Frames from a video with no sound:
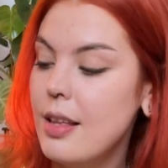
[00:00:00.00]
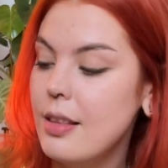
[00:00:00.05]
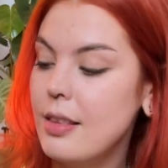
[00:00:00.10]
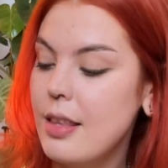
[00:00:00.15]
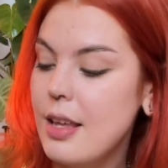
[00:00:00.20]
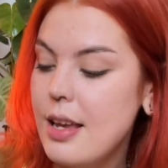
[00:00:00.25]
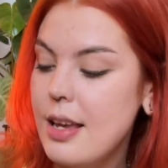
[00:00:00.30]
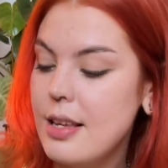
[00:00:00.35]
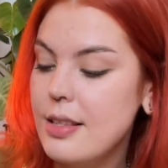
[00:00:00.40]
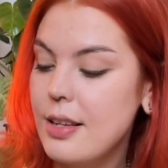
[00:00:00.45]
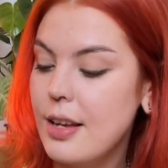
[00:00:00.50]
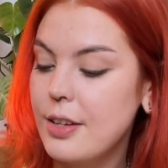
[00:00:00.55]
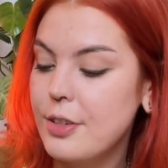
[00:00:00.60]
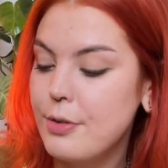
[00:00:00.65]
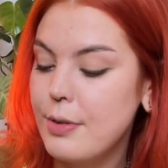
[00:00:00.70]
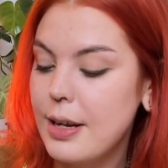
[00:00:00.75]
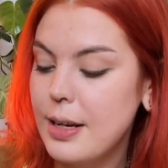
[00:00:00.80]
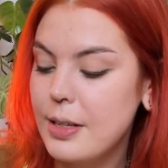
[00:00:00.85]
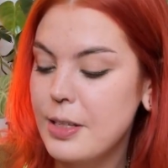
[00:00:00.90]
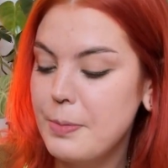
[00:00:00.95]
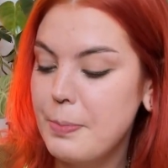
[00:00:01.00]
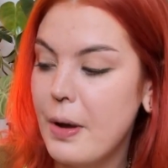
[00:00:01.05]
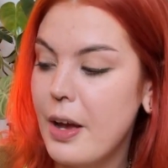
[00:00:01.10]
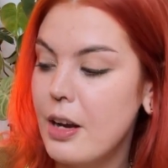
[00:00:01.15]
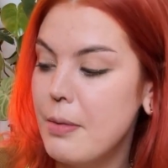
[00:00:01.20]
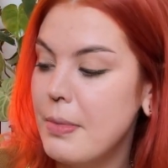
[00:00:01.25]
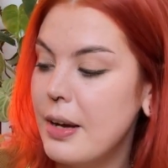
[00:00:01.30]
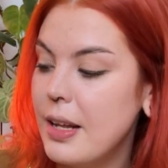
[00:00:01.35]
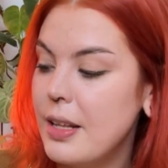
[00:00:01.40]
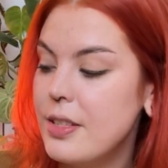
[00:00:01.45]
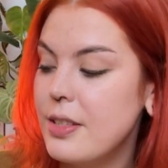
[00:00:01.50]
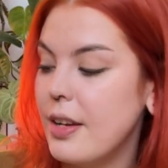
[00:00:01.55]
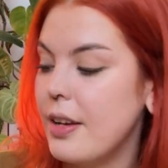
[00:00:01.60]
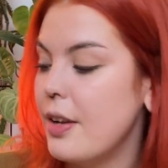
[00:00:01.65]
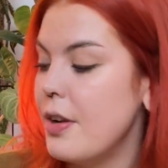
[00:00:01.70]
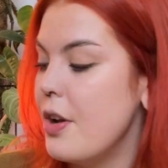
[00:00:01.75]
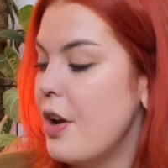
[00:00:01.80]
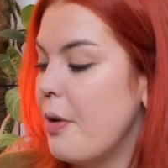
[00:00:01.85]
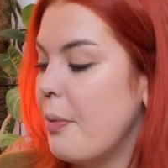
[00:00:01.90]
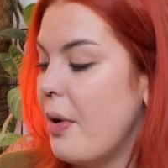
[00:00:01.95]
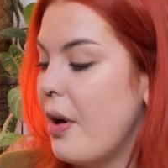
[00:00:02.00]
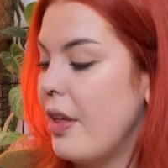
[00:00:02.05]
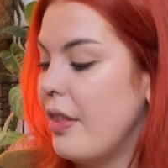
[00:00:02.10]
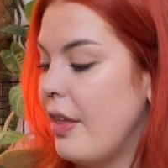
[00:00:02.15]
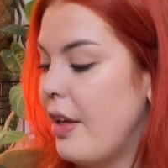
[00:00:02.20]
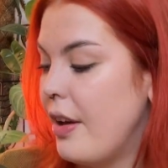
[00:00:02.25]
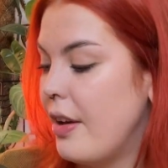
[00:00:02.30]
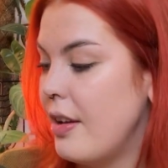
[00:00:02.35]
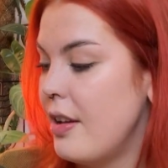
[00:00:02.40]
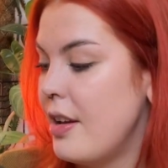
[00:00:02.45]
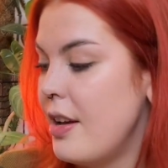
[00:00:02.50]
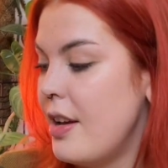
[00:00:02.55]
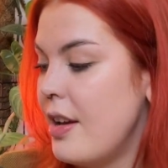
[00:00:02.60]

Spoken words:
these attract spider mites like no other.